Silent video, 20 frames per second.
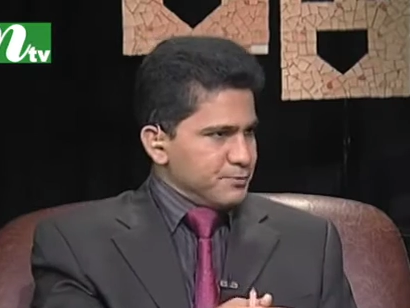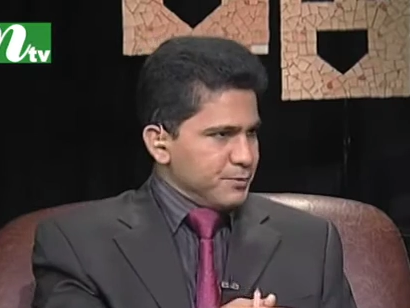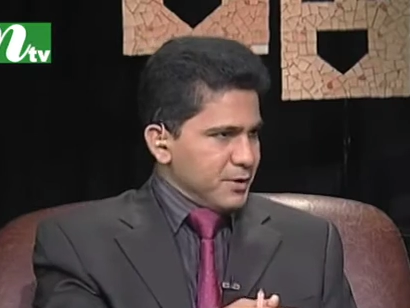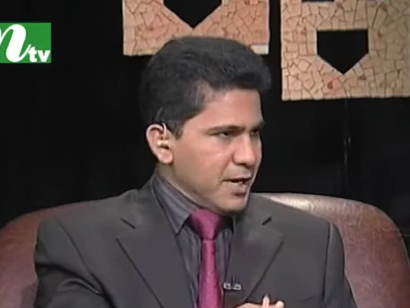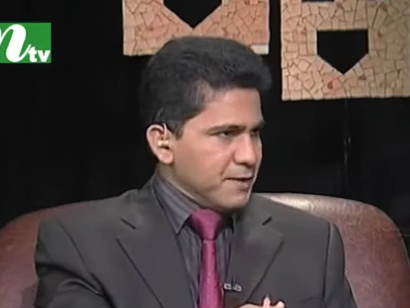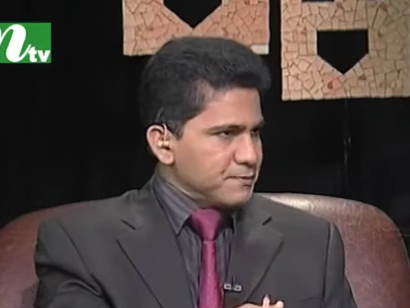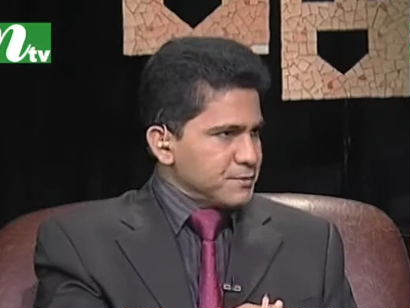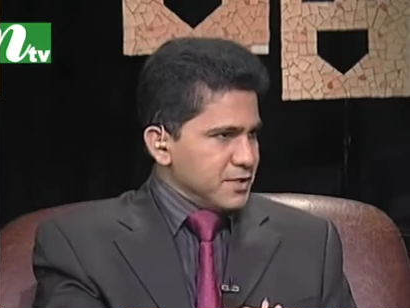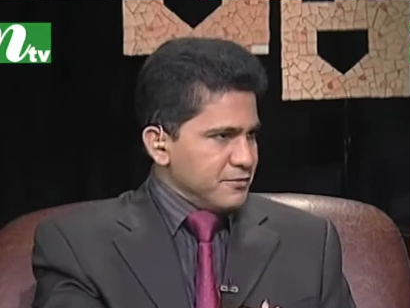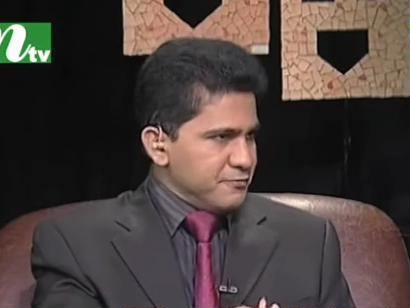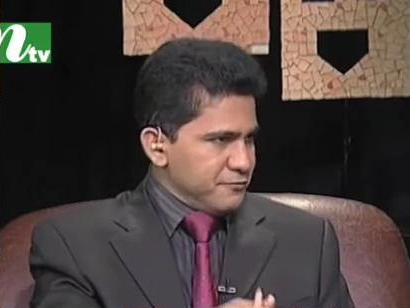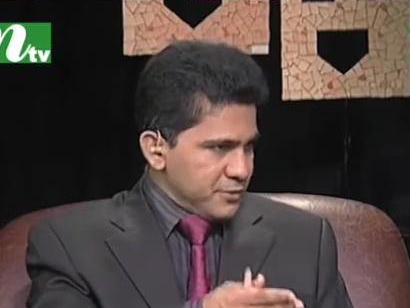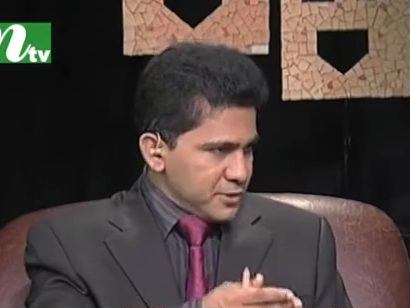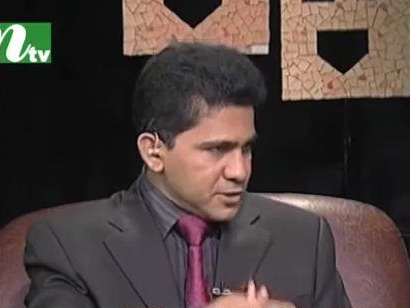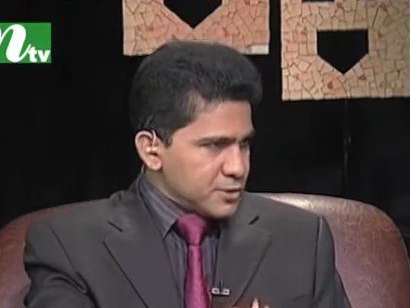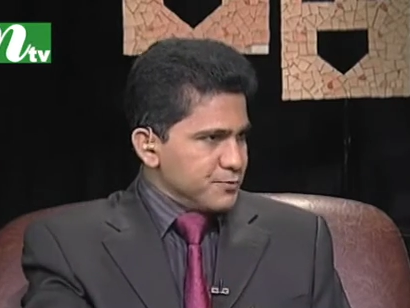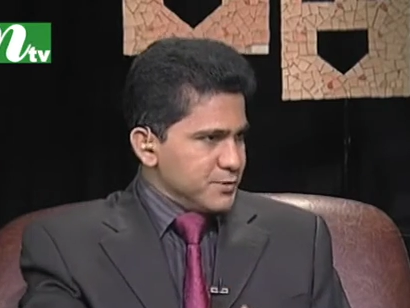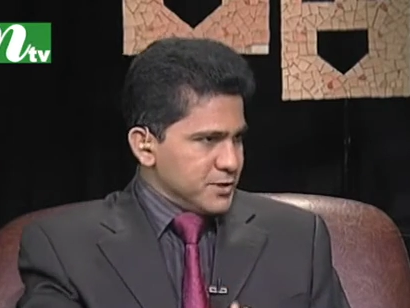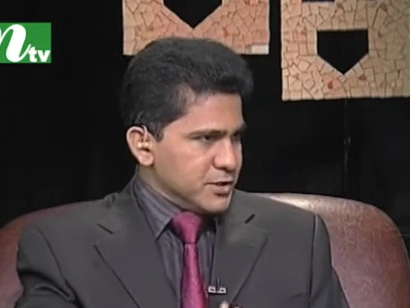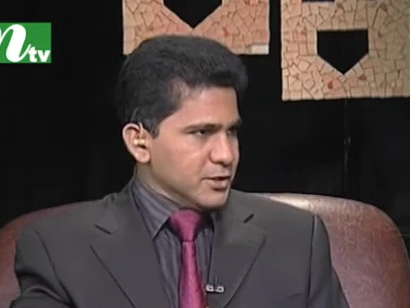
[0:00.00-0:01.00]
perhaps the
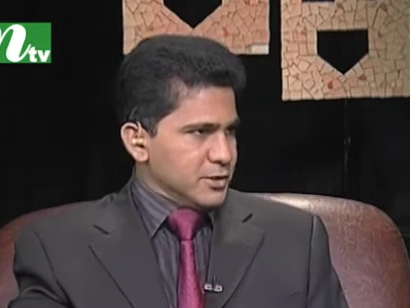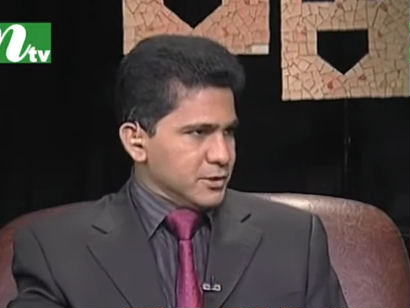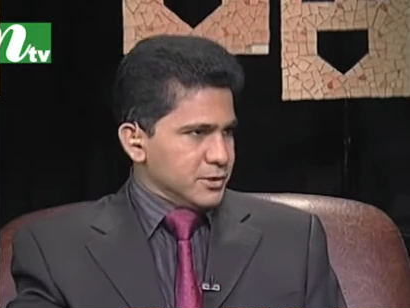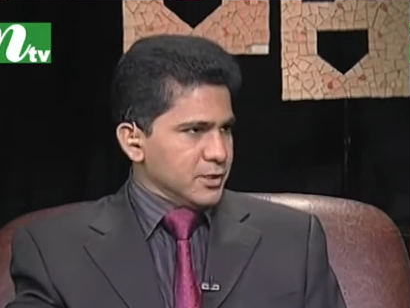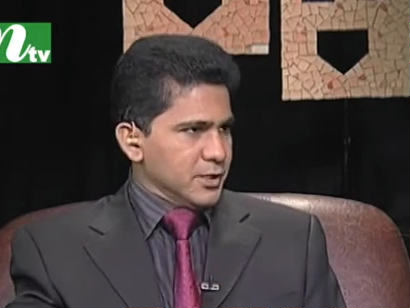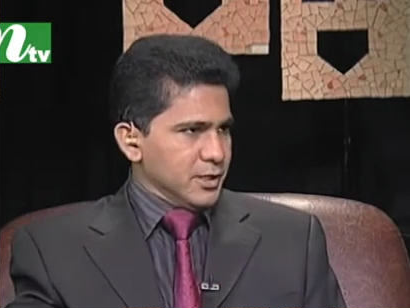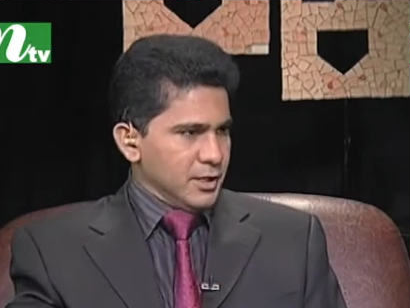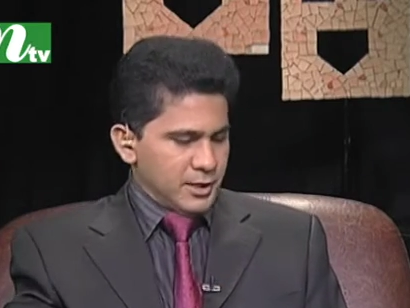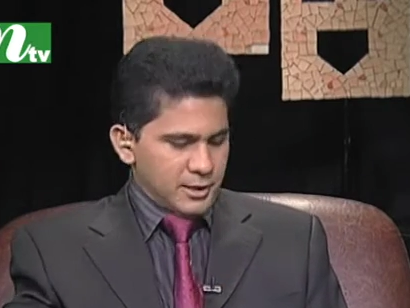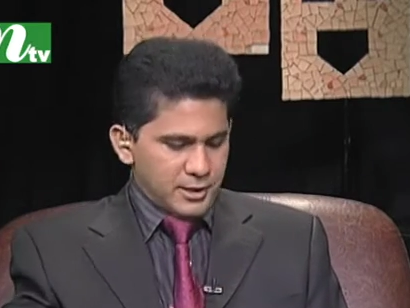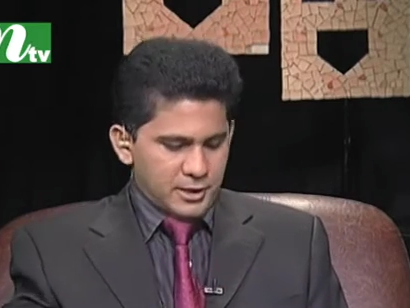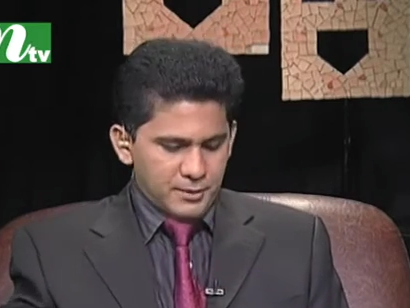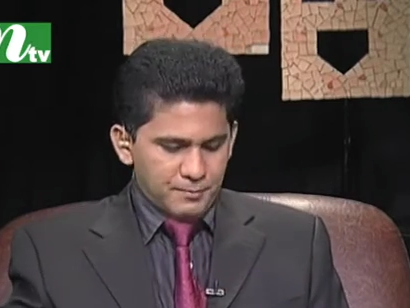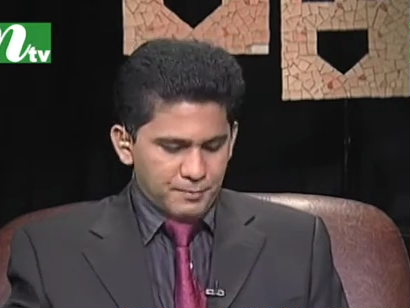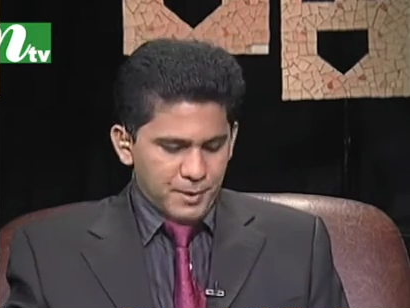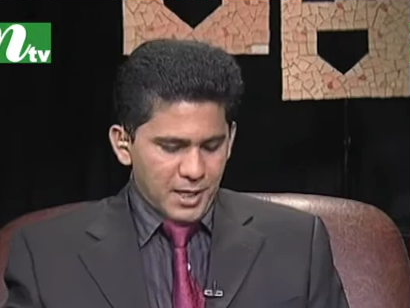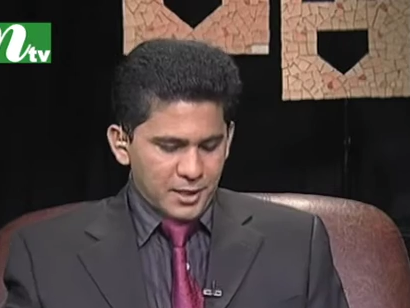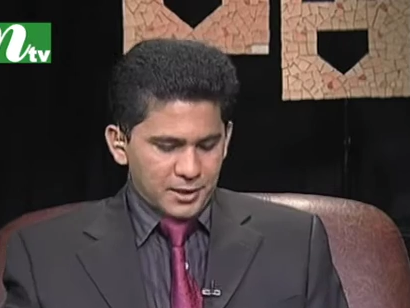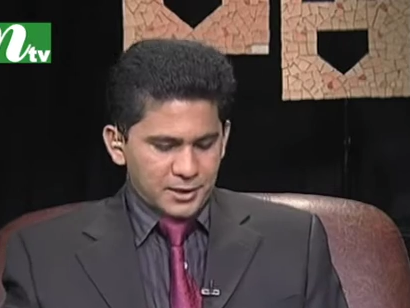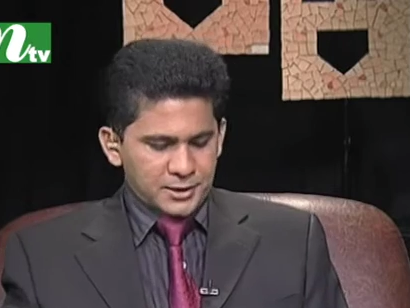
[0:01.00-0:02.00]
first visit in
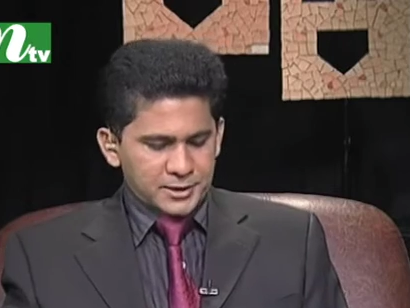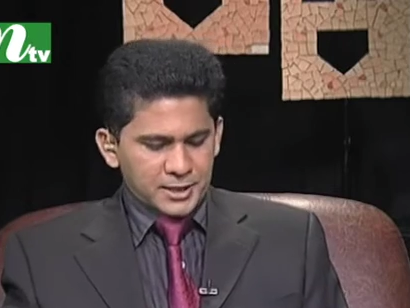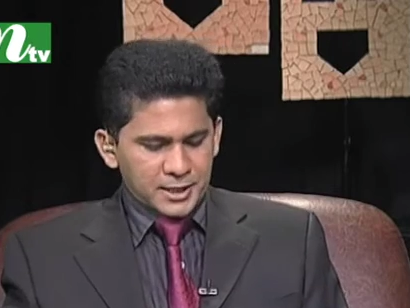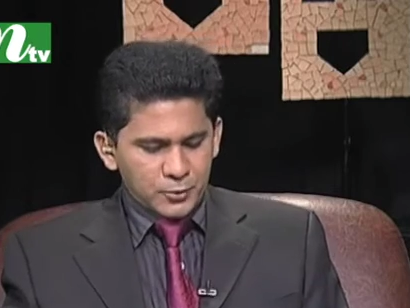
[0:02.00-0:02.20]
Bangladesh.